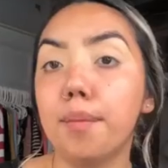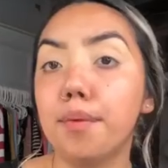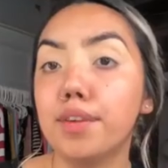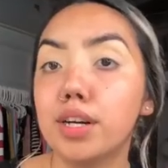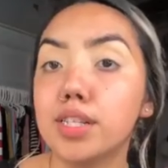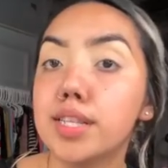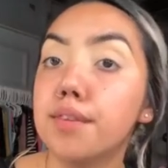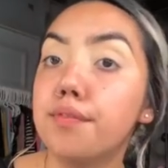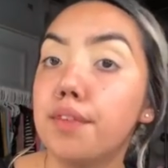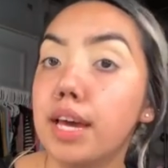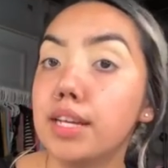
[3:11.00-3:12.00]
moving on to the
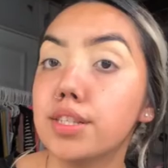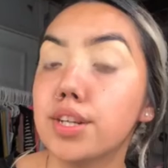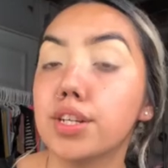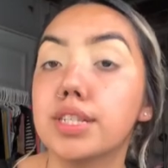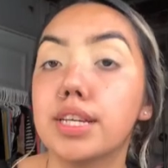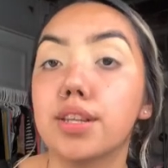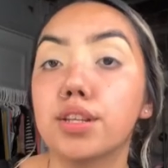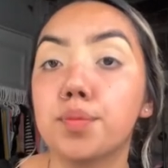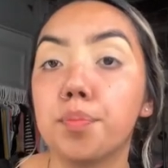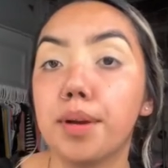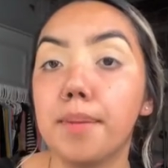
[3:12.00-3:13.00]
face, her skin looks
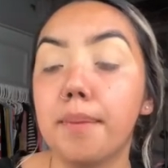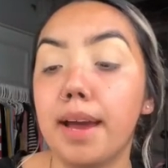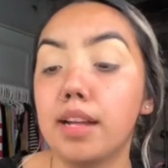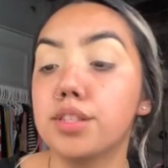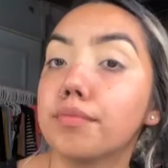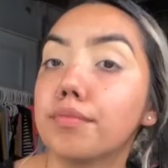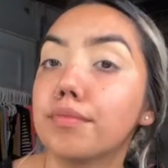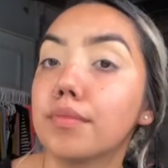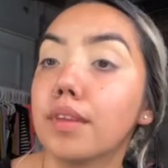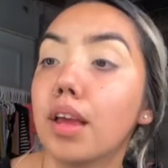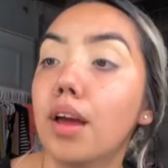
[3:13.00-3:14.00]
pretty matte.
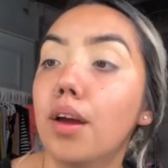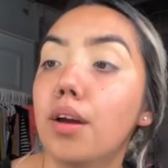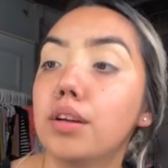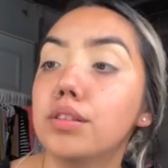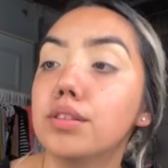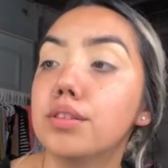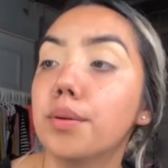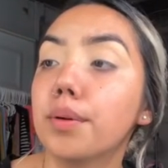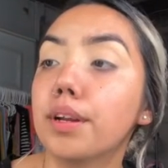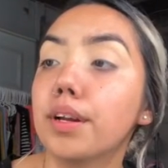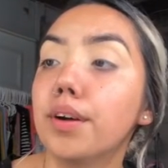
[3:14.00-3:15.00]
So we're
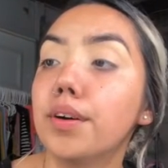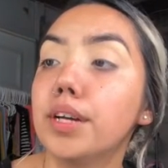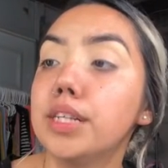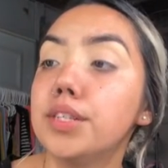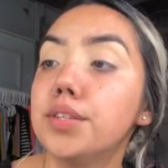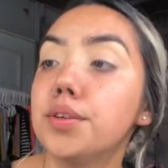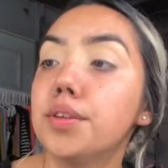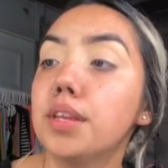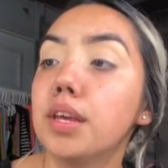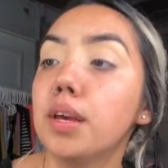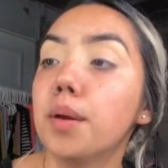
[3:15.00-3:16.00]
going to go into
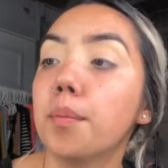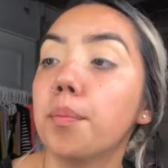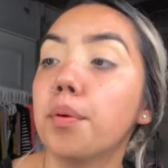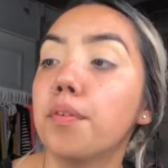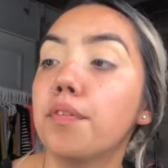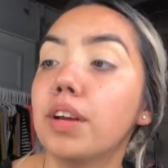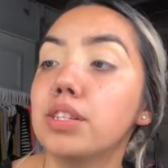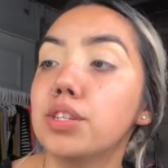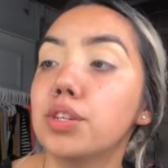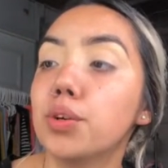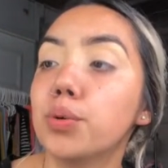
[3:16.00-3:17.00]
the
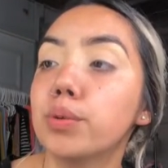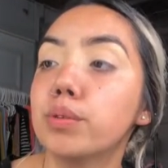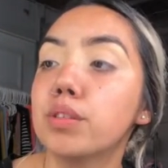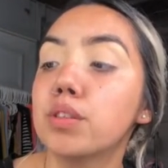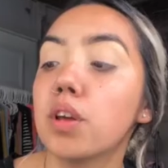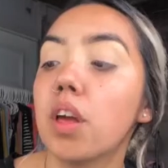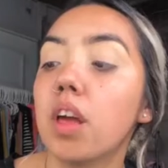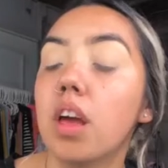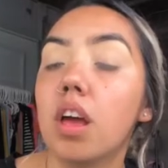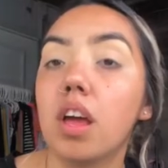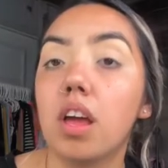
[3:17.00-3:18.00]
Professionals
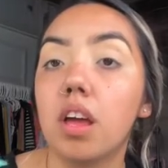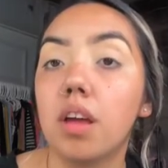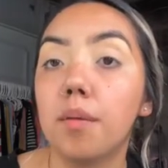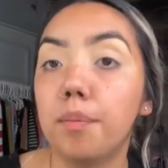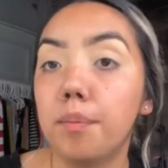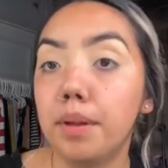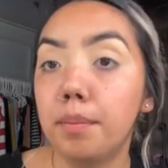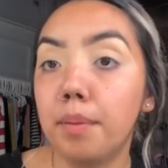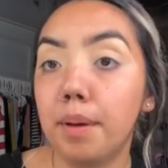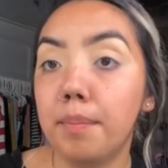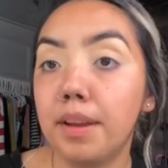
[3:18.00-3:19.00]

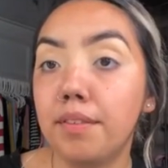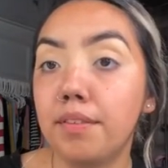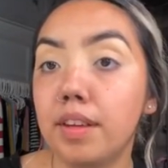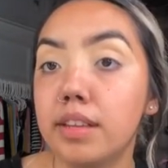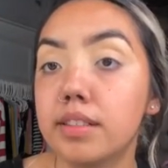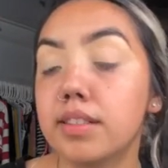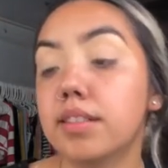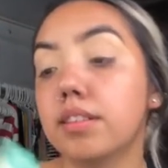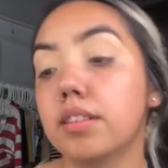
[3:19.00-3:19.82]
by Benefit.